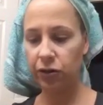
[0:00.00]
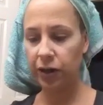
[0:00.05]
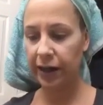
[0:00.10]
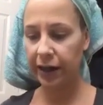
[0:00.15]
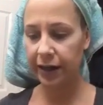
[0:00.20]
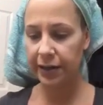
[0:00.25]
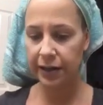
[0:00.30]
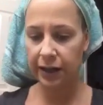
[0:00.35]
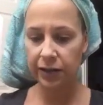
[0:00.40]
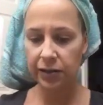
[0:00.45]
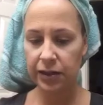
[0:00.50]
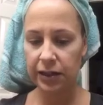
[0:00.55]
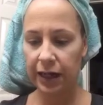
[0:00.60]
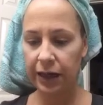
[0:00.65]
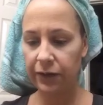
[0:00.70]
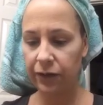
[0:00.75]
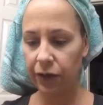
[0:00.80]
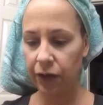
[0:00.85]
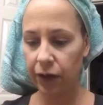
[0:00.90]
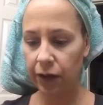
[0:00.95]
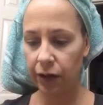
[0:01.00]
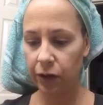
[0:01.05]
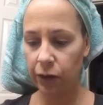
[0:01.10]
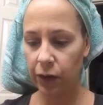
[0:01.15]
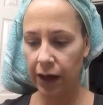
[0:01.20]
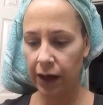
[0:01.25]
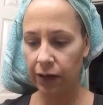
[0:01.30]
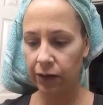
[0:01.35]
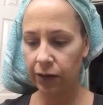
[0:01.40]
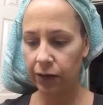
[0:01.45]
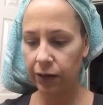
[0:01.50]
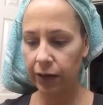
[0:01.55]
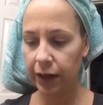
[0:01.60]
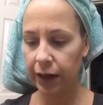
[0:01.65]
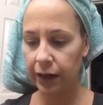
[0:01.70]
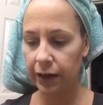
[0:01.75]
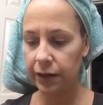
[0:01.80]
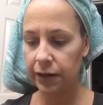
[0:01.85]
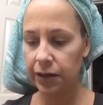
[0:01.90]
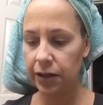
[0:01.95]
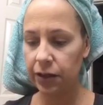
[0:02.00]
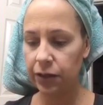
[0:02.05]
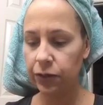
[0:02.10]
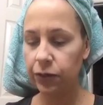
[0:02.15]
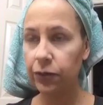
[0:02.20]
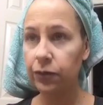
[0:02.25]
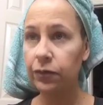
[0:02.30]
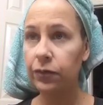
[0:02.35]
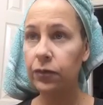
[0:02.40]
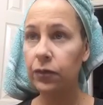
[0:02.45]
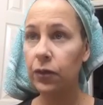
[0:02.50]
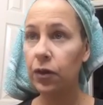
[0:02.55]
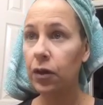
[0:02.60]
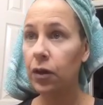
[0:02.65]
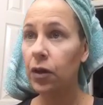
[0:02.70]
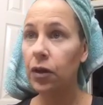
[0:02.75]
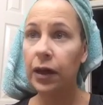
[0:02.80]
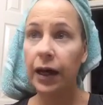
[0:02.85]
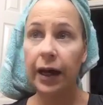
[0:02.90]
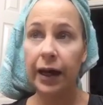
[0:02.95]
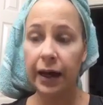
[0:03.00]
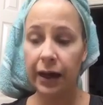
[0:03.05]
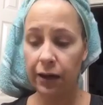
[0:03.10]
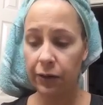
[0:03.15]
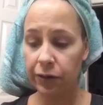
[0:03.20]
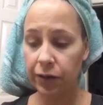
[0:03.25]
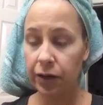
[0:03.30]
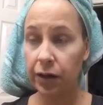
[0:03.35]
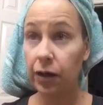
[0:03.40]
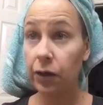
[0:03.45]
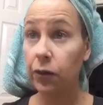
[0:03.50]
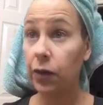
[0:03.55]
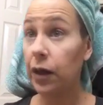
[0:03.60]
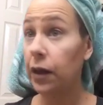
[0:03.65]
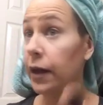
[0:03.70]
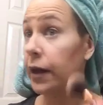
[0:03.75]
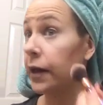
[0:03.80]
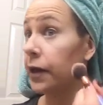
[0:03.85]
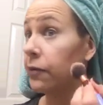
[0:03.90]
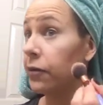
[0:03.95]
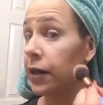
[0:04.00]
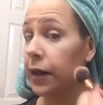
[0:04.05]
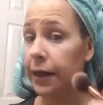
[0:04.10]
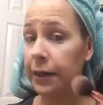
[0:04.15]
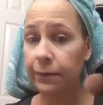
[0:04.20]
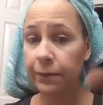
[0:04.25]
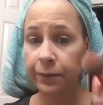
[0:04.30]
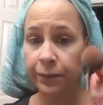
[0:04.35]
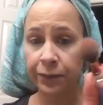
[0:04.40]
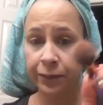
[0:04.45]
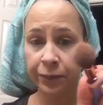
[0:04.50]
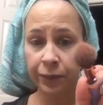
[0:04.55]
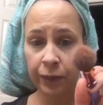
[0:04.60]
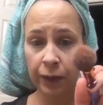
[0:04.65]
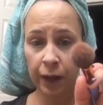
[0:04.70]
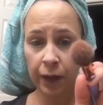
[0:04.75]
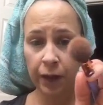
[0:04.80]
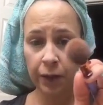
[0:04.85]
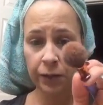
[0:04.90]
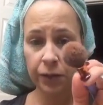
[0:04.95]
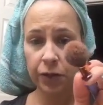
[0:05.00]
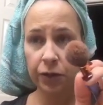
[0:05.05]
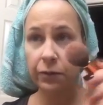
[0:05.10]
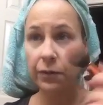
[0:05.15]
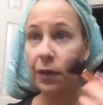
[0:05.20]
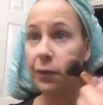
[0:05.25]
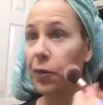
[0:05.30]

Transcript: I guess I'll stay for a little while and go ahead and hang out with y'all while I get ready. Doing my